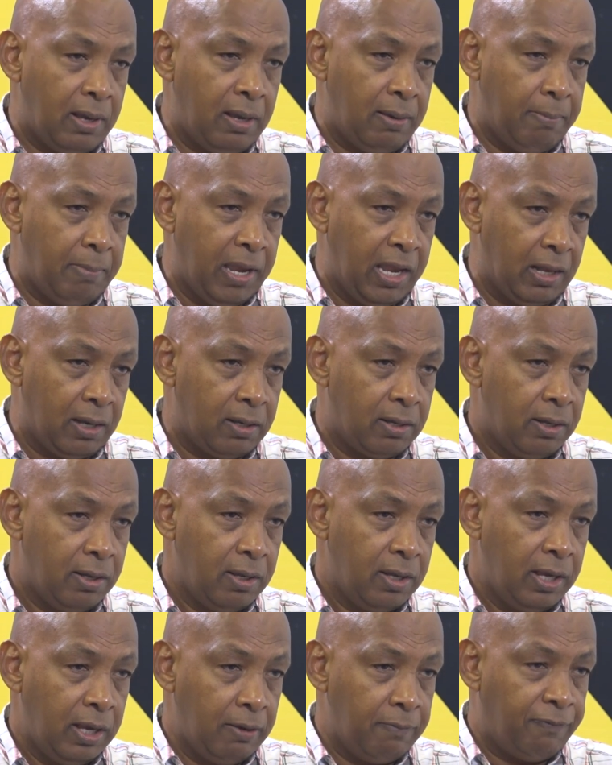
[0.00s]
a male
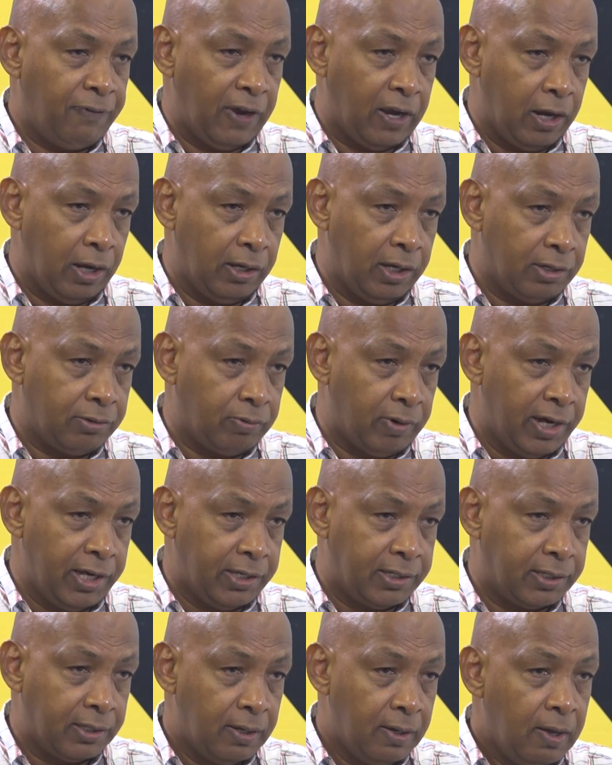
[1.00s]
figuring it,
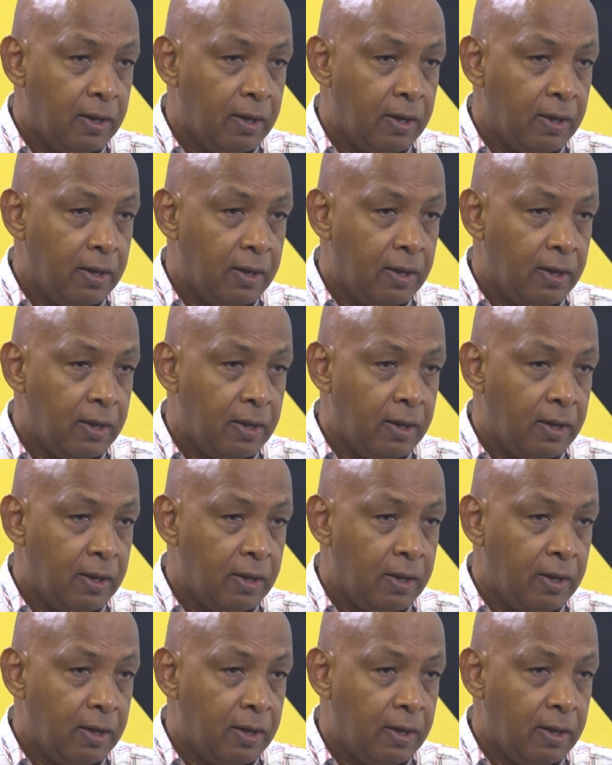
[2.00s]
right?